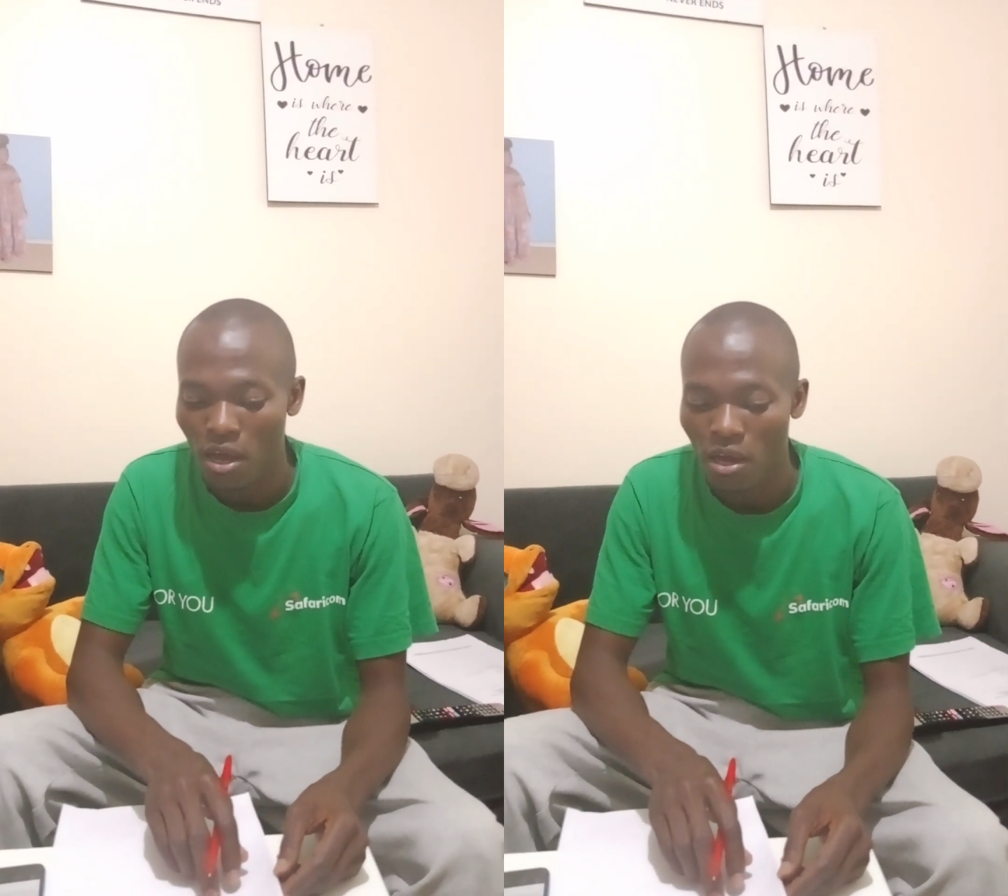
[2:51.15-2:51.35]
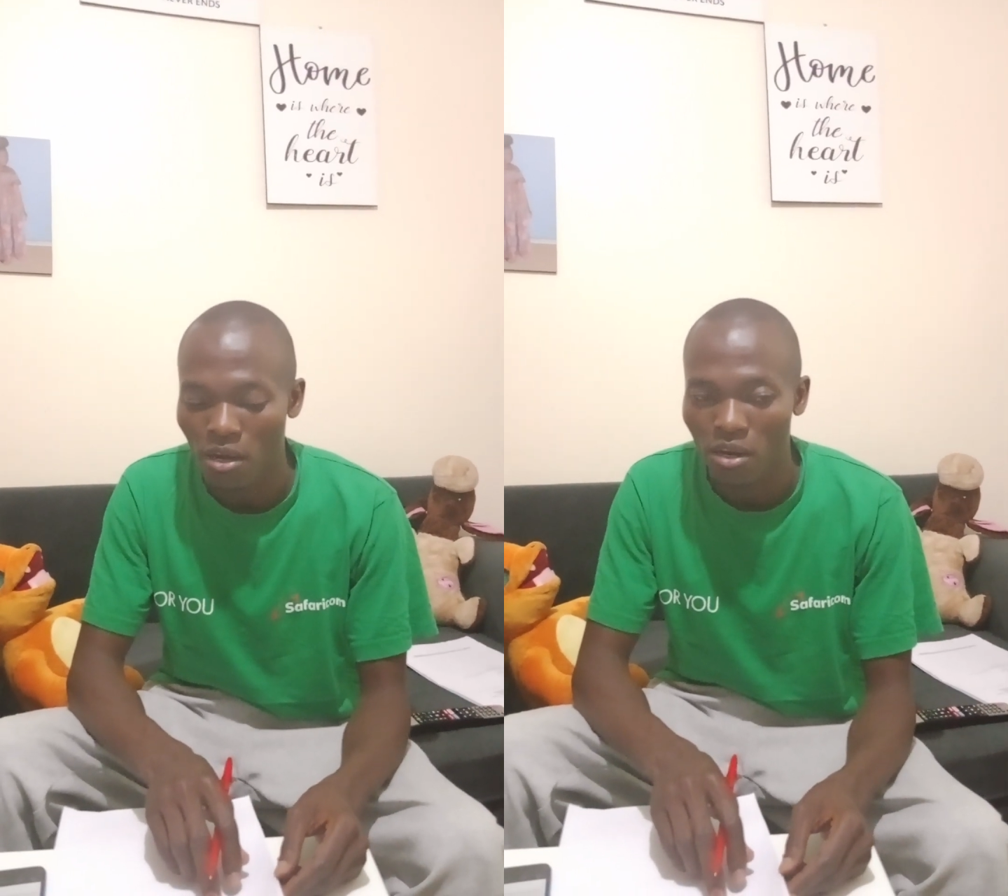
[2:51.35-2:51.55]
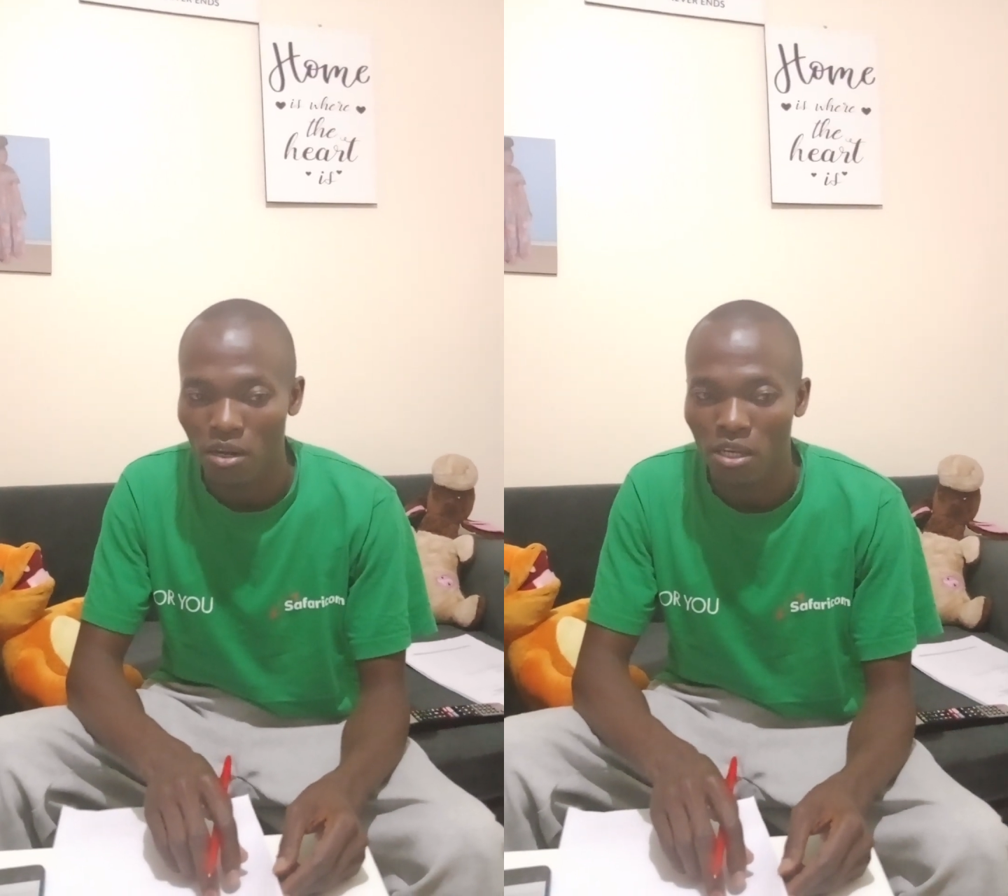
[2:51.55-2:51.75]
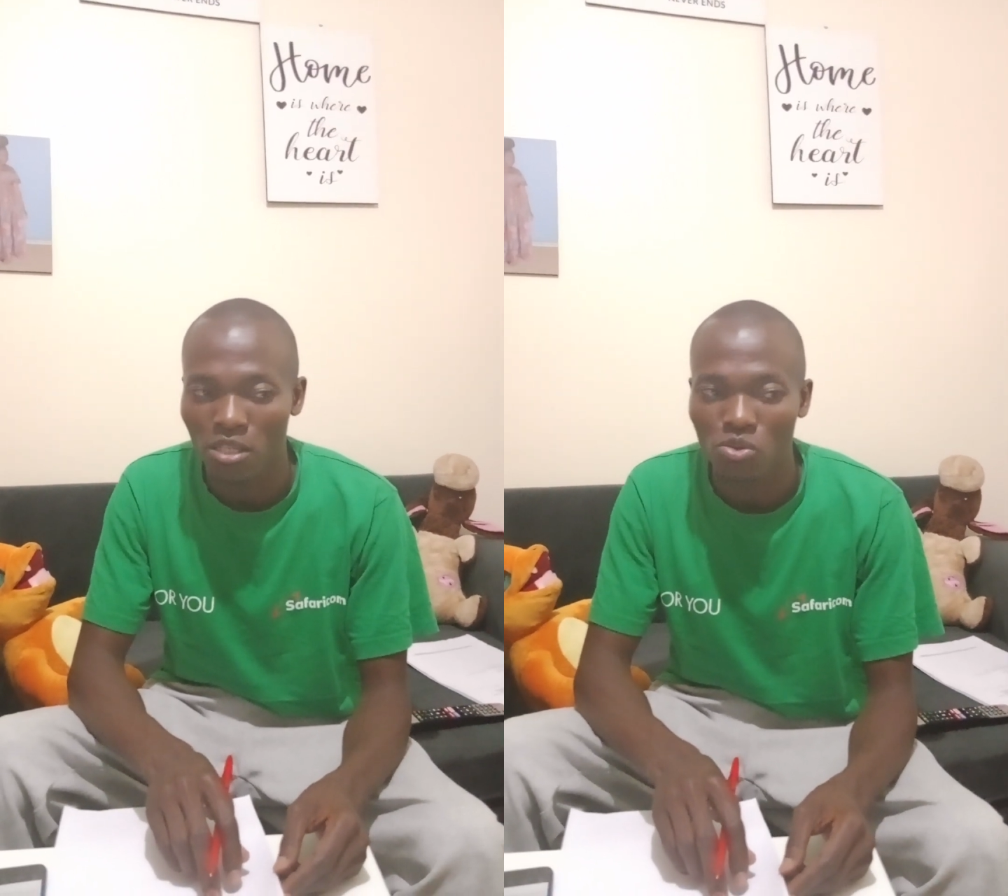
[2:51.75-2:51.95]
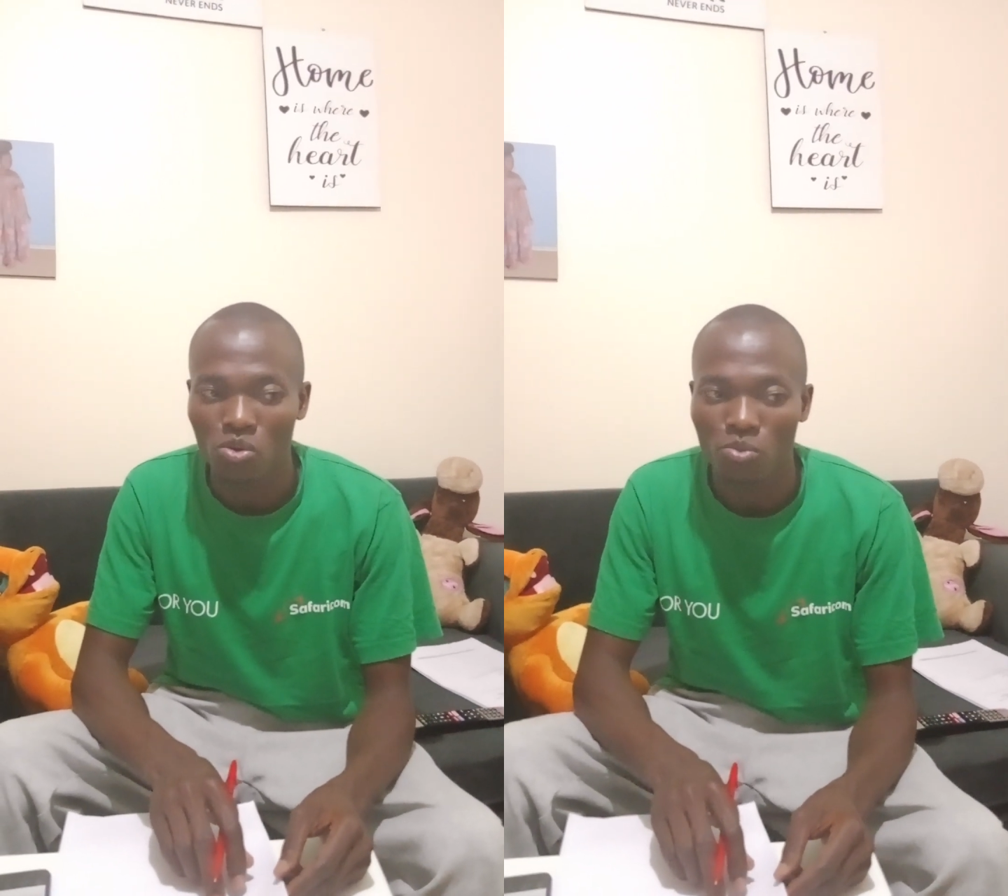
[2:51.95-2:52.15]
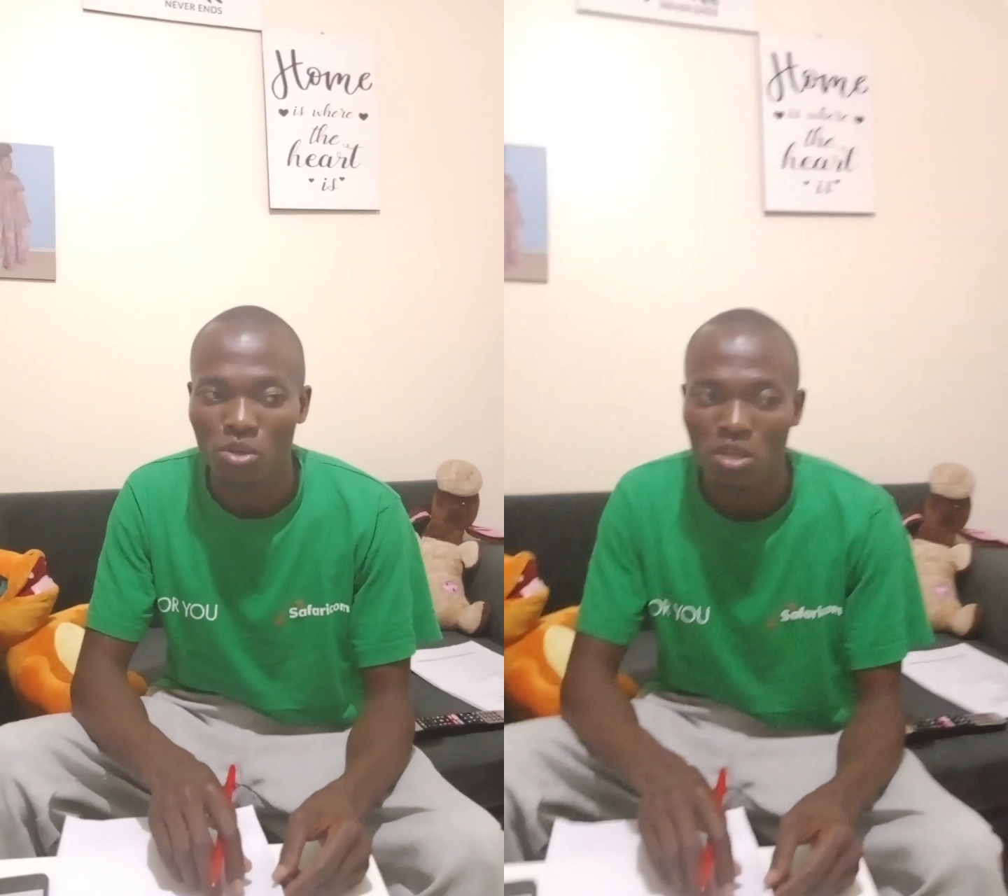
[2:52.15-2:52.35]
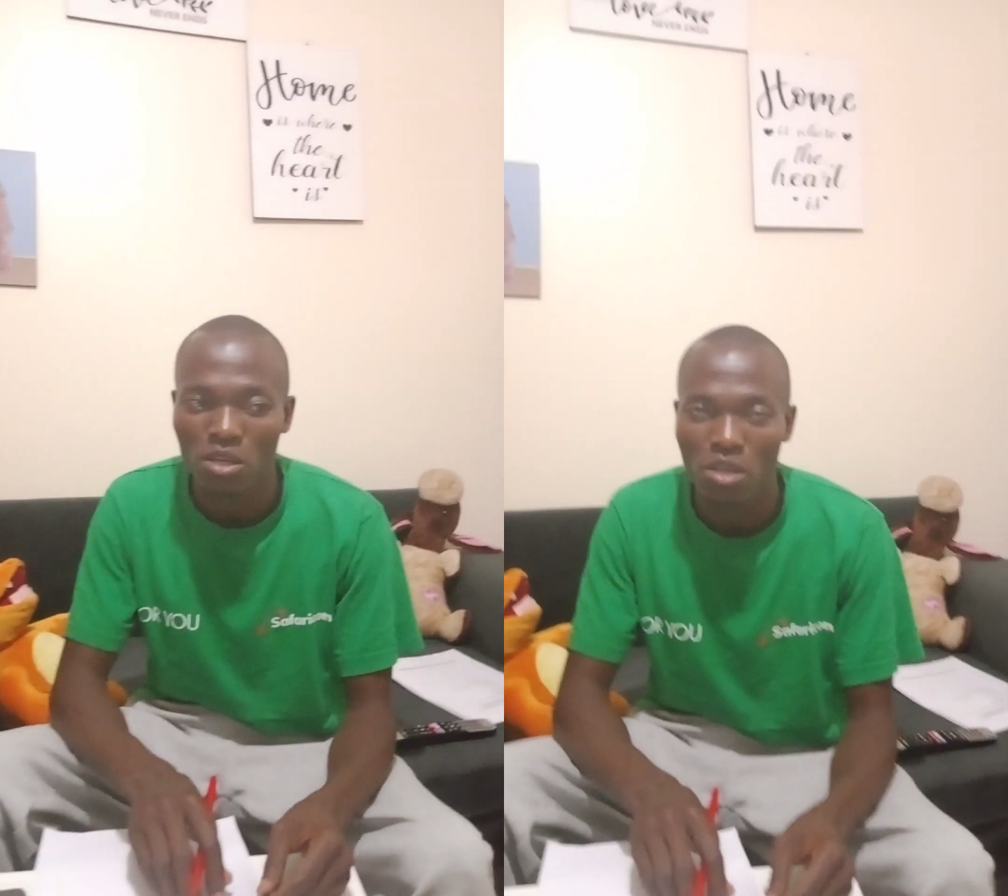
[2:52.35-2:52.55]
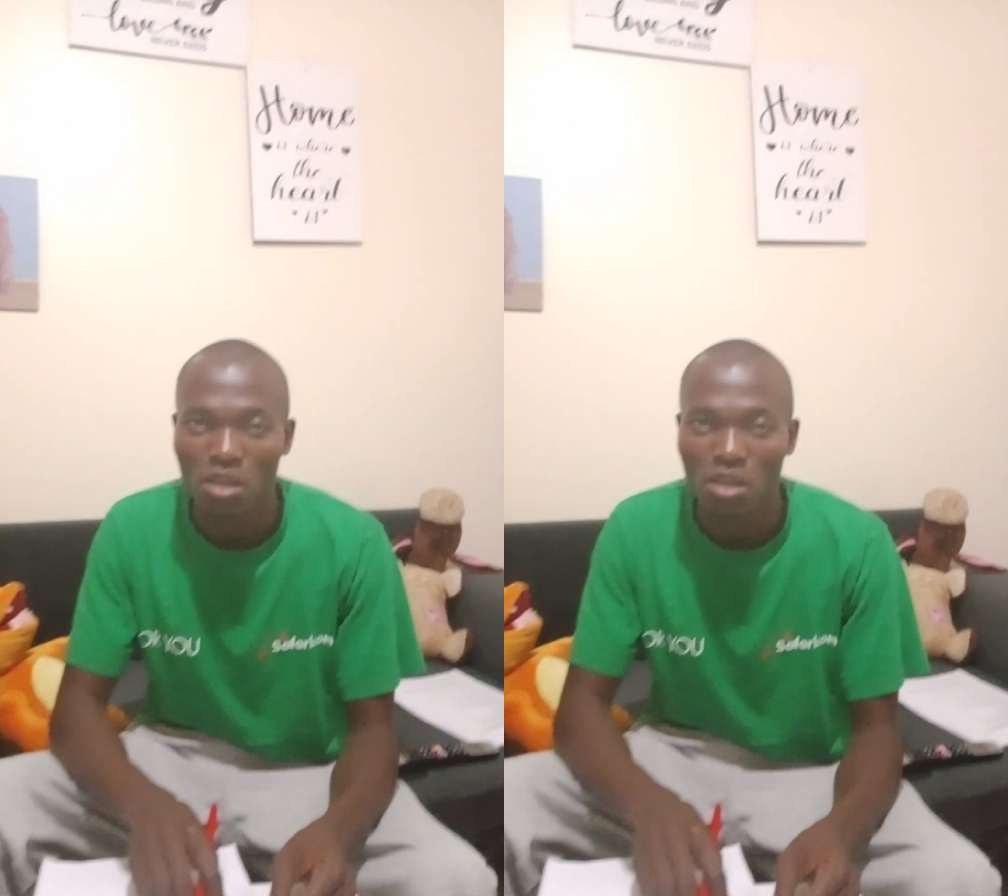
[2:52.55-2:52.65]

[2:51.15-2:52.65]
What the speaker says: and it should be